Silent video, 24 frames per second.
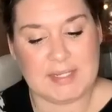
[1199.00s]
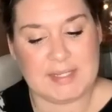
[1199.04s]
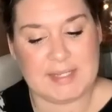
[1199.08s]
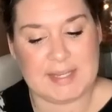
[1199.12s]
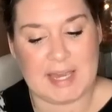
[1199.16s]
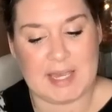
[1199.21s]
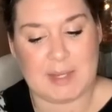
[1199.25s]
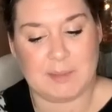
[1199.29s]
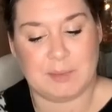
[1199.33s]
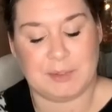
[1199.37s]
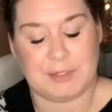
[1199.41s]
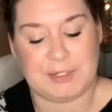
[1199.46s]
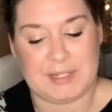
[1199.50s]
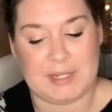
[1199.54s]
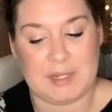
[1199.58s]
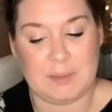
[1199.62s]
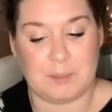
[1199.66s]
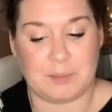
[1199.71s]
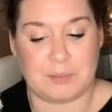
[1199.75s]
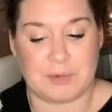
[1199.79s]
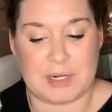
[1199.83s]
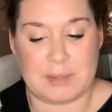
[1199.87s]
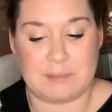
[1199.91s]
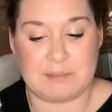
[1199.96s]
cable knit
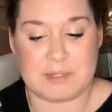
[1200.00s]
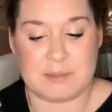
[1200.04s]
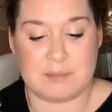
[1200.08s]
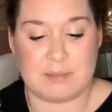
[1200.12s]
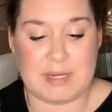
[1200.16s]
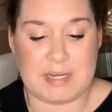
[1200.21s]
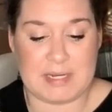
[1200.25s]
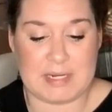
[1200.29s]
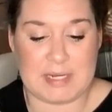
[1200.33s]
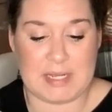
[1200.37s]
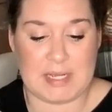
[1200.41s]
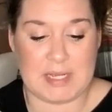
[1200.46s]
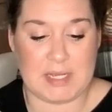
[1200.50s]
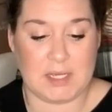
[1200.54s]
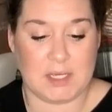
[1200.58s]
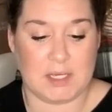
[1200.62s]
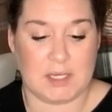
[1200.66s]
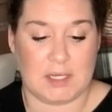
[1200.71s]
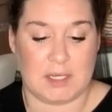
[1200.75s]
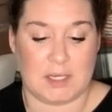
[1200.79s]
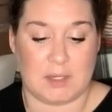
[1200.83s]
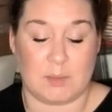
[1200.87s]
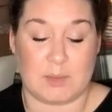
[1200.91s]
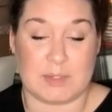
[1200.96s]
brimmed beanie.
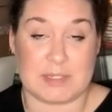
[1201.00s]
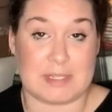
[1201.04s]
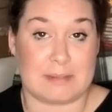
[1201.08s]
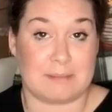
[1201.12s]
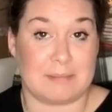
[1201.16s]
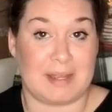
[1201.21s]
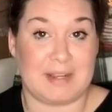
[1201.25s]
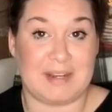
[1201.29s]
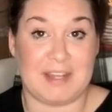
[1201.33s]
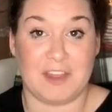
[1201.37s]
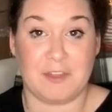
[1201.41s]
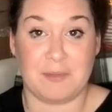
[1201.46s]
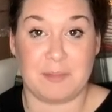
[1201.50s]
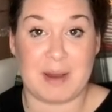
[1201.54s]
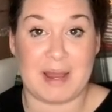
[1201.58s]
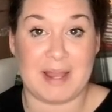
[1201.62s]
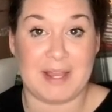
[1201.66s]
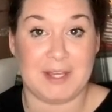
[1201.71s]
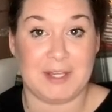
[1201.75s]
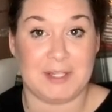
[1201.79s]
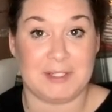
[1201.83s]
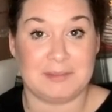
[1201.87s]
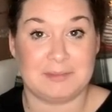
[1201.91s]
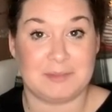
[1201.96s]
It was in my death
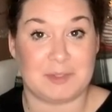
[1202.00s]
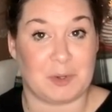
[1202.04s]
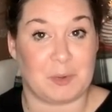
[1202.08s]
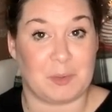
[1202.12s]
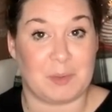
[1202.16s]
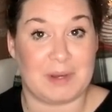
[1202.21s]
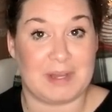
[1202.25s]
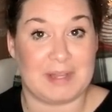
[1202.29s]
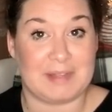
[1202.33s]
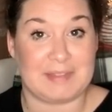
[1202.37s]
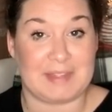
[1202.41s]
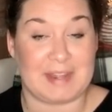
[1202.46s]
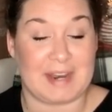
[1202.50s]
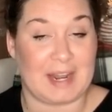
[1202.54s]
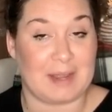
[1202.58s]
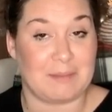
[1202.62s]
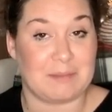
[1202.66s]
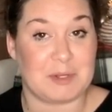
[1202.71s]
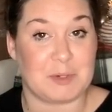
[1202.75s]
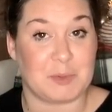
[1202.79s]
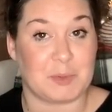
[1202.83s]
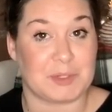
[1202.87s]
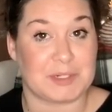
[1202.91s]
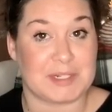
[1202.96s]
pile, the one that I've
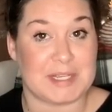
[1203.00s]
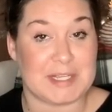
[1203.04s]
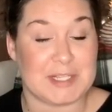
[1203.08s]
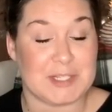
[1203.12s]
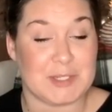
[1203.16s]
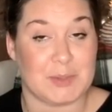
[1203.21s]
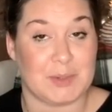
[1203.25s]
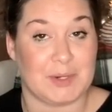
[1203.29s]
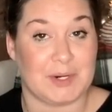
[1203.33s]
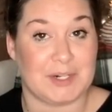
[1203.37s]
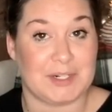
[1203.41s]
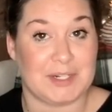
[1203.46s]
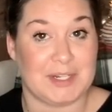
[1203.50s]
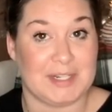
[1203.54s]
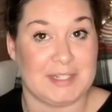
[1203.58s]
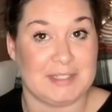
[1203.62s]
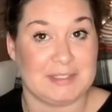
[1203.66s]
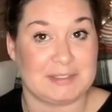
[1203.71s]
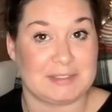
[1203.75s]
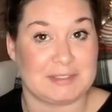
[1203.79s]
been working so hard on,